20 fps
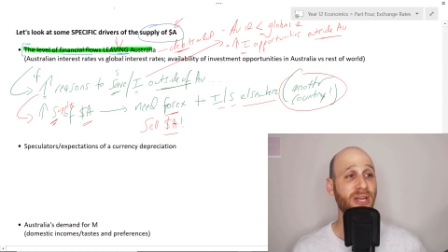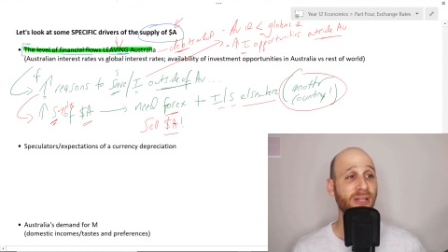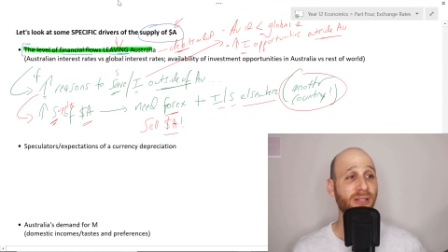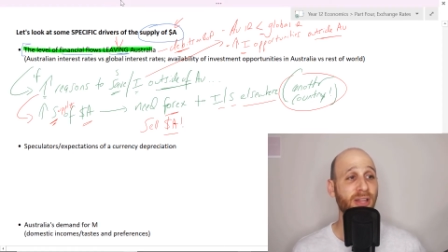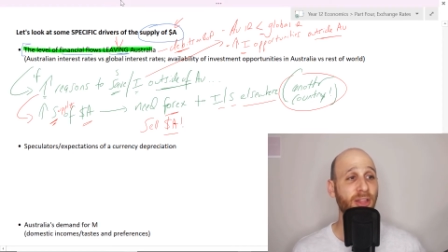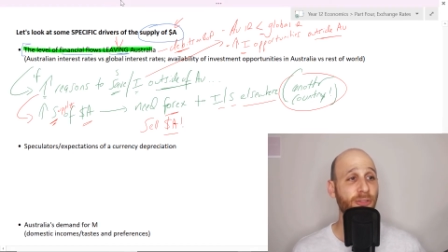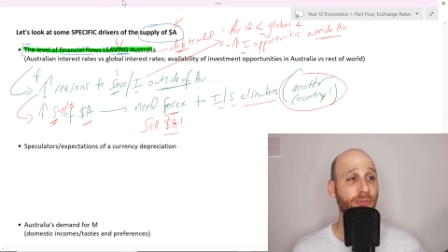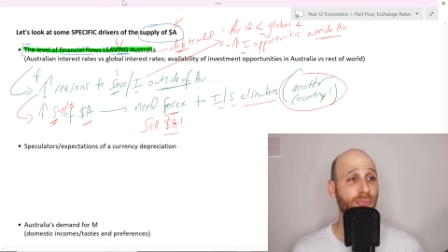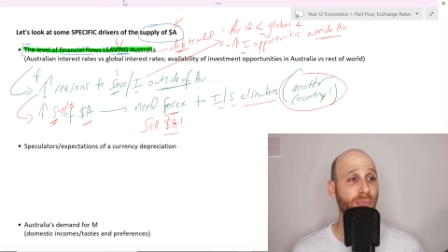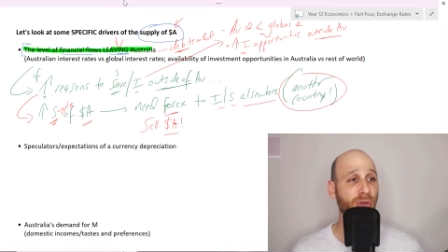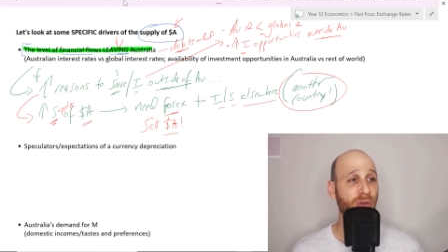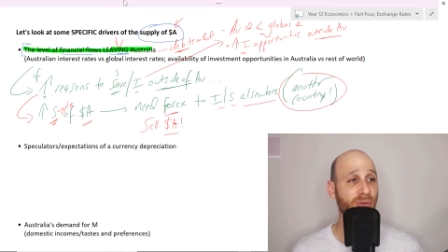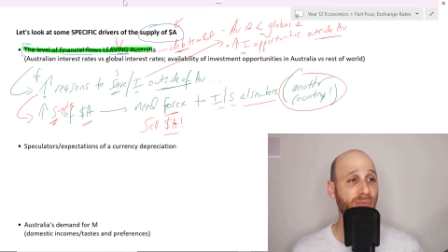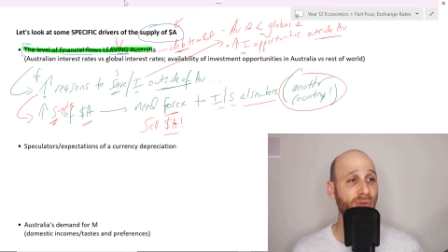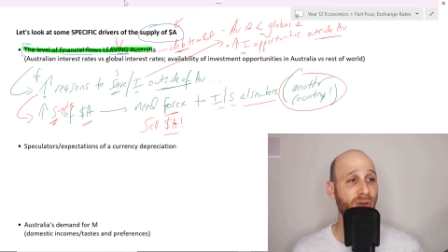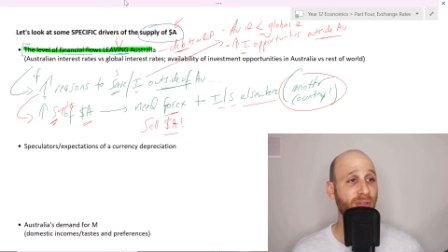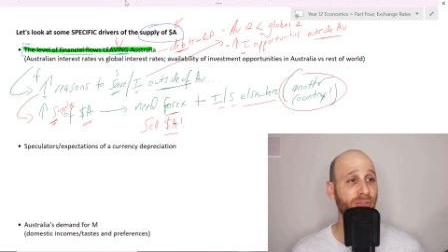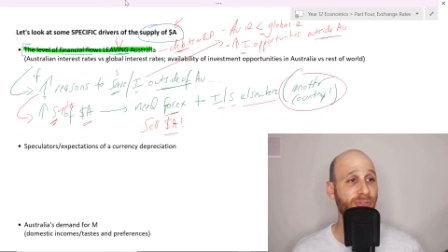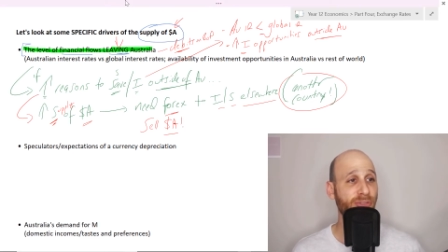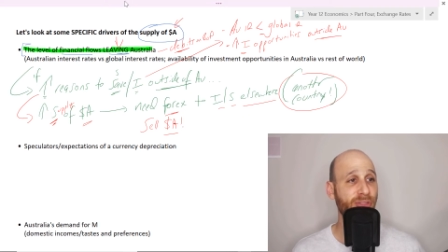Let's move
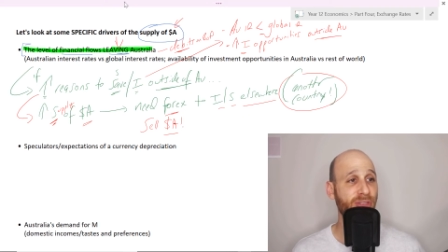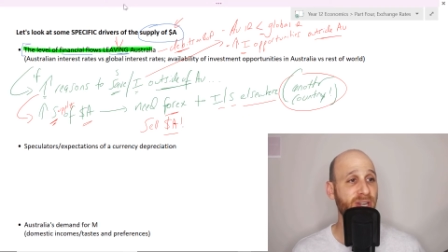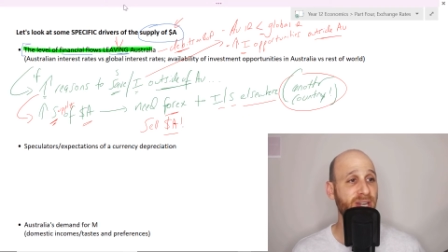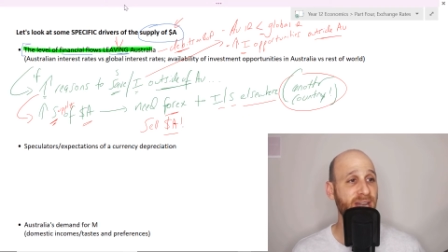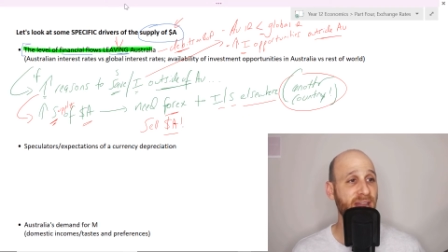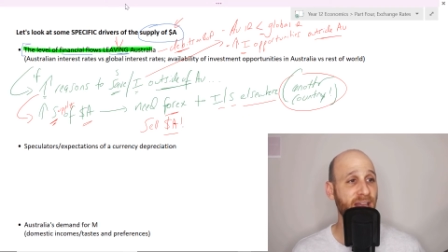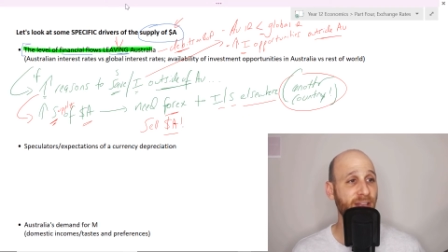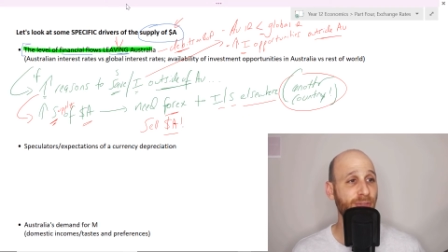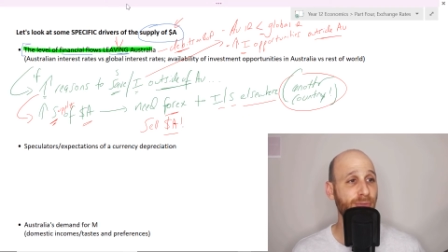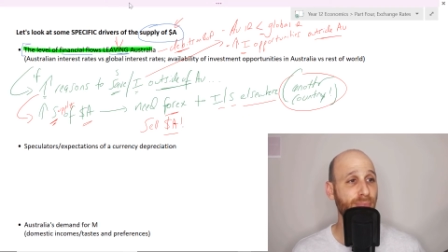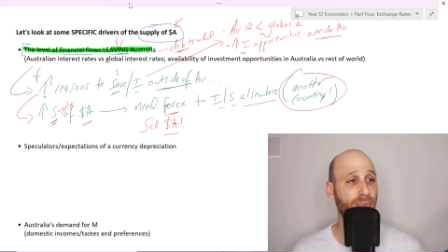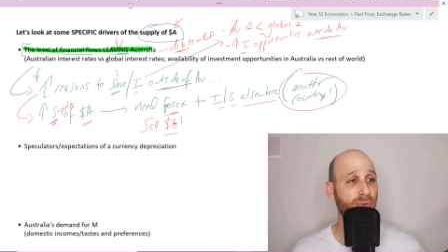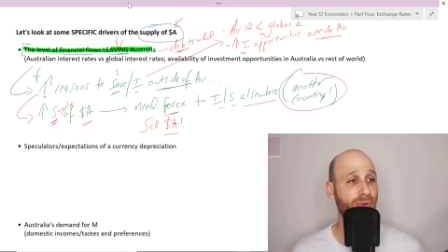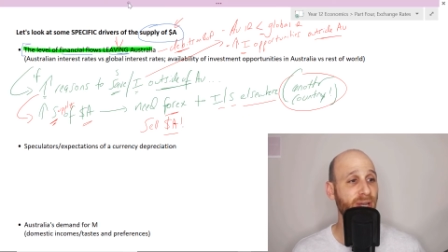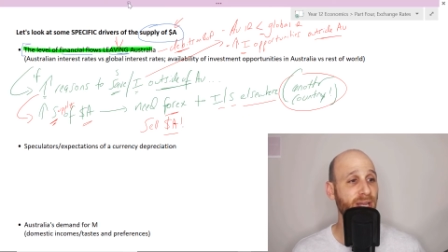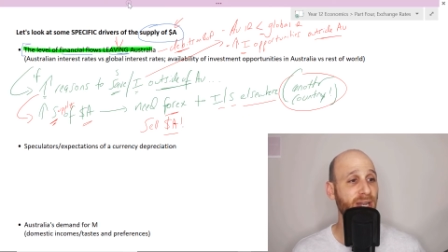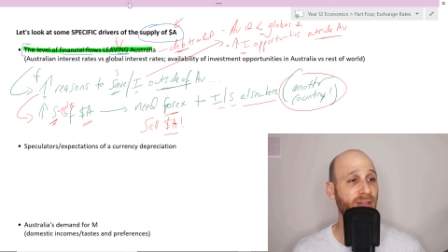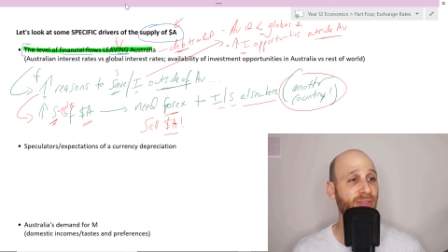on to the next point.